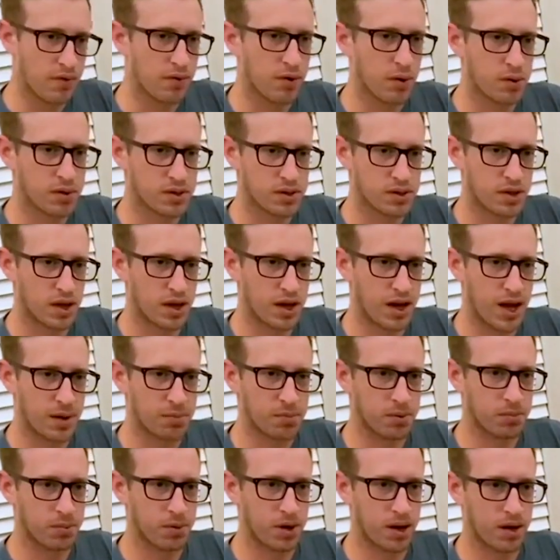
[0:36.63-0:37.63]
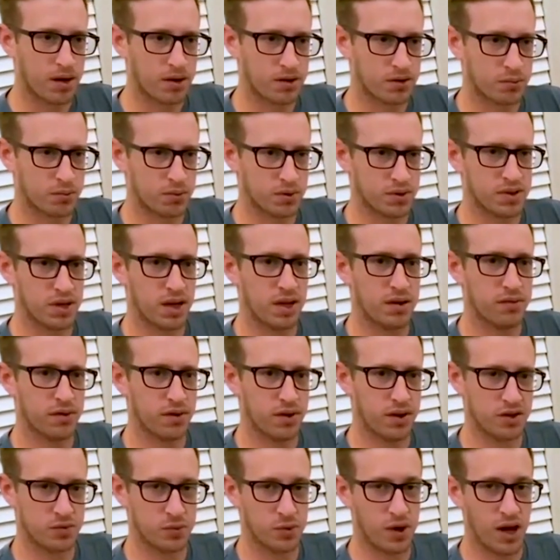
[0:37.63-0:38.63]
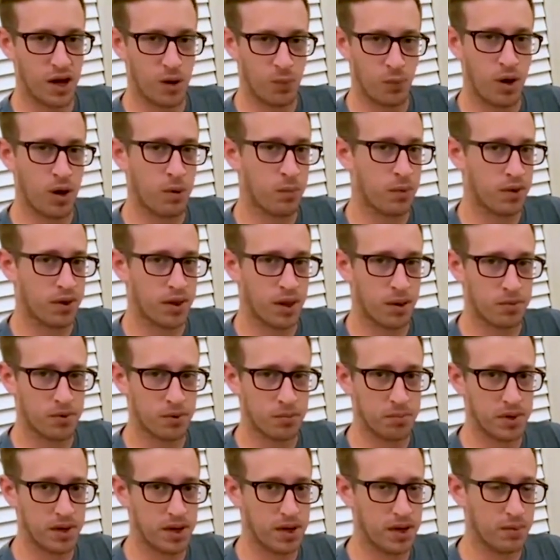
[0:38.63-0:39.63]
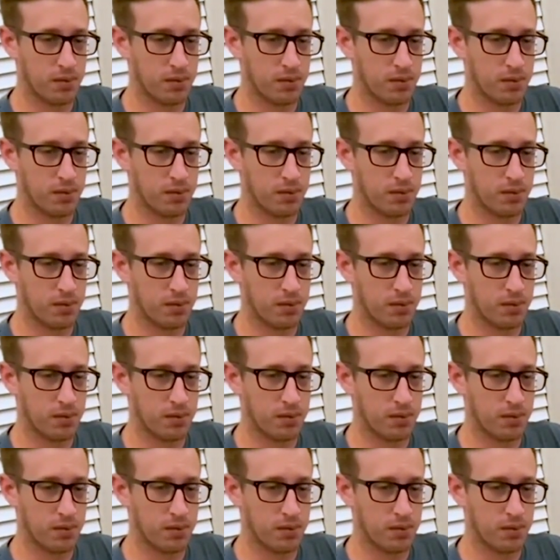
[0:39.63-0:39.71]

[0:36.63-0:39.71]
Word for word: always thought Apple products were safer. That's why I went with them to begin